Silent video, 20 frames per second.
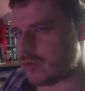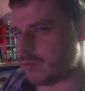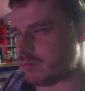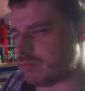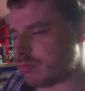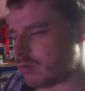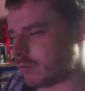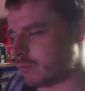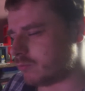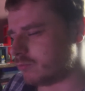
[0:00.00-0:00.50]

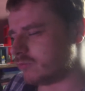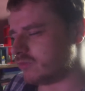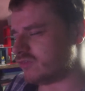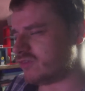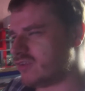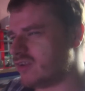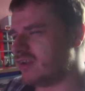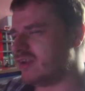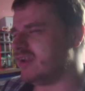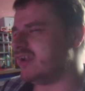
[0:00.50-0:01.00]

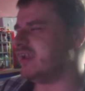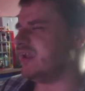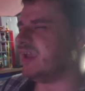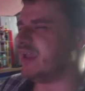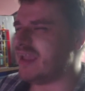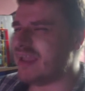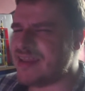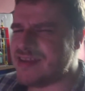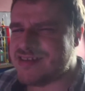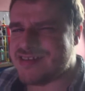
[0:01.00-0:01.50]
problems,
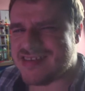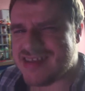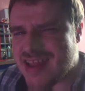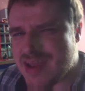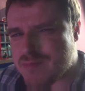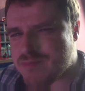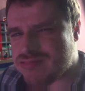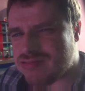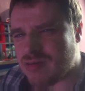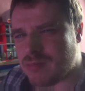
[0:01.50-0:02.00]

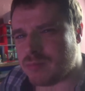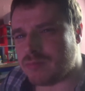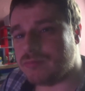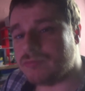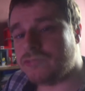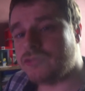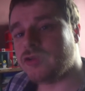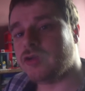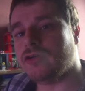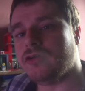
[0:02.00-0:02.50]
internet
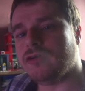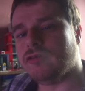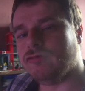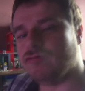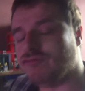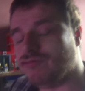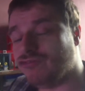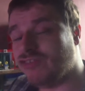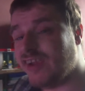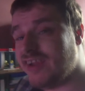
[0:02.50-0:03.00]
problems,
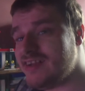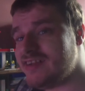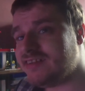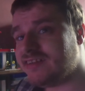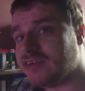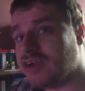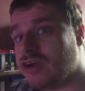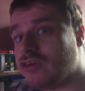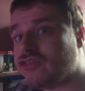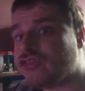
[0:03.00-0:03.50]

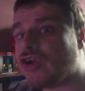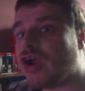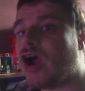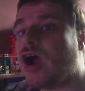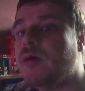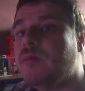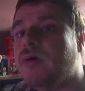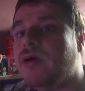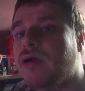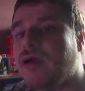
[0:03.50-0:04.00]
research,
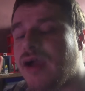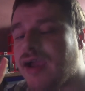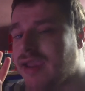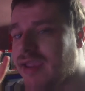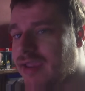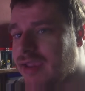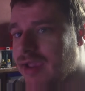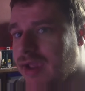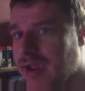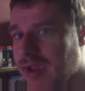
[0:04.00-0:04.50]
I'm
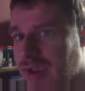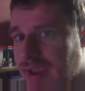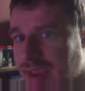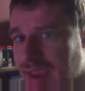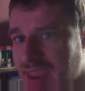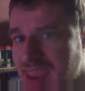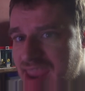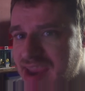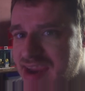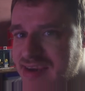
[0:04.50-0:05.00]

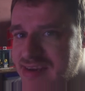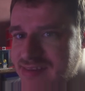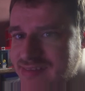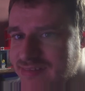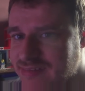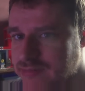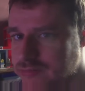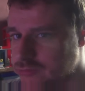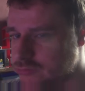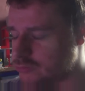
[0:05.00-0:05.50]

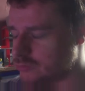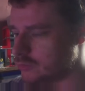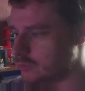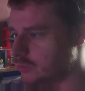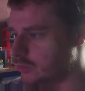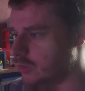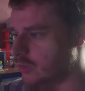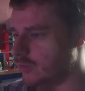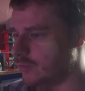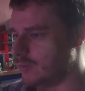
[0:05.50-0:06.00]
excellent
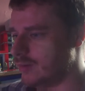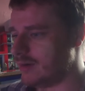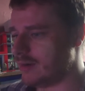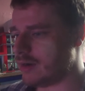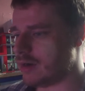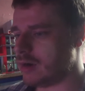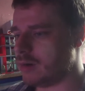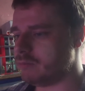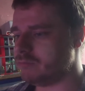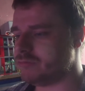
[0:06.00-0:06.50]
when it
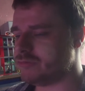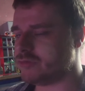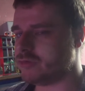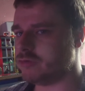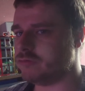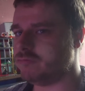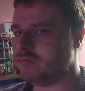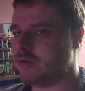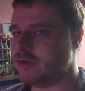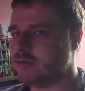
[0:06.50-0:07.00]
comes
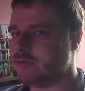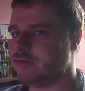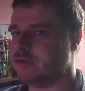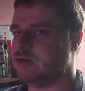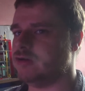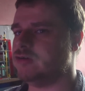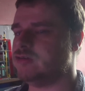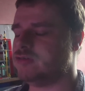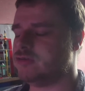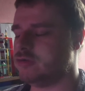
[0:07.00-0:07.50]
to
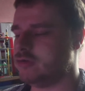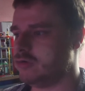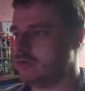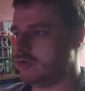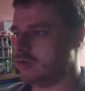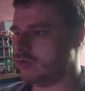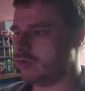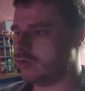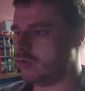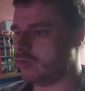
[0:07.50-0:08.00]
research
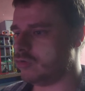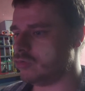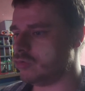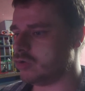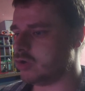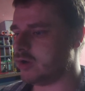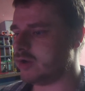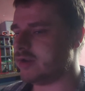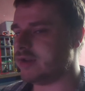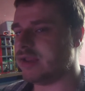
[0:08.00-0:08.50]

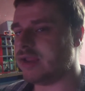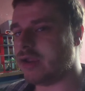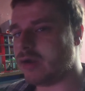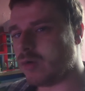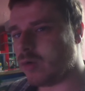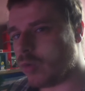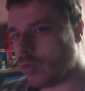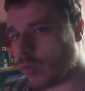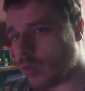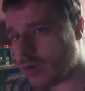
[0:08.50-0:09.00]
online. It
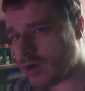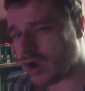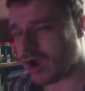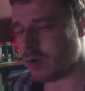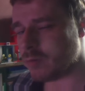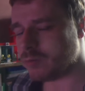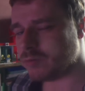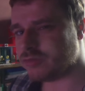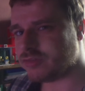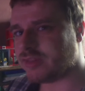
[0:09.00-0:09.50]
all
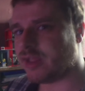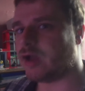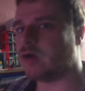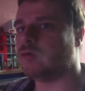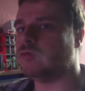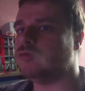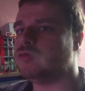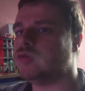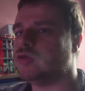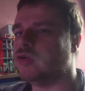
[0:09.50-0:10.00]
comes
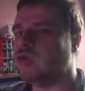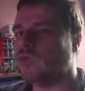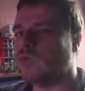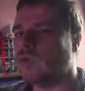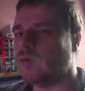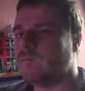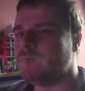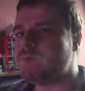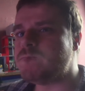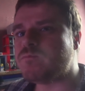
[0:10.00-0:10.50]
down to
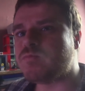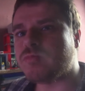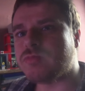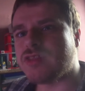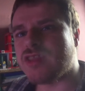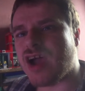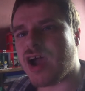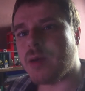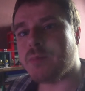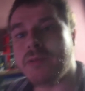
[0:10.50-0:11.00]

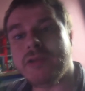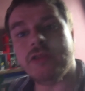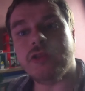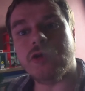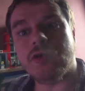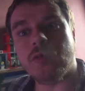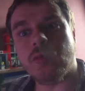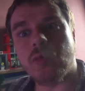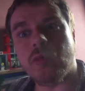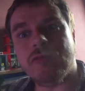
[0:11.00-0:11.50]
typing
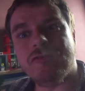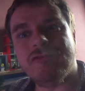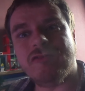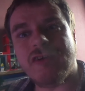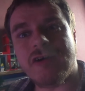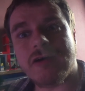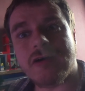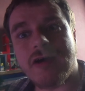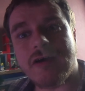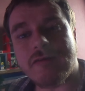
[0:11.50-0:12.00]
the
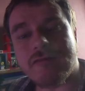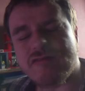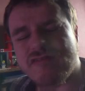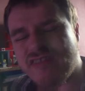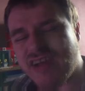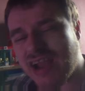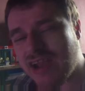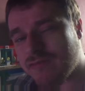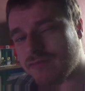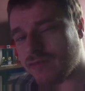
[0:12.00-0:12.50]

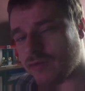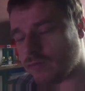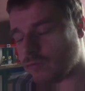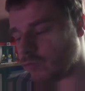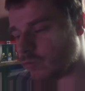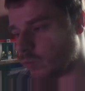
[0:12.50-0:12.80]
relevant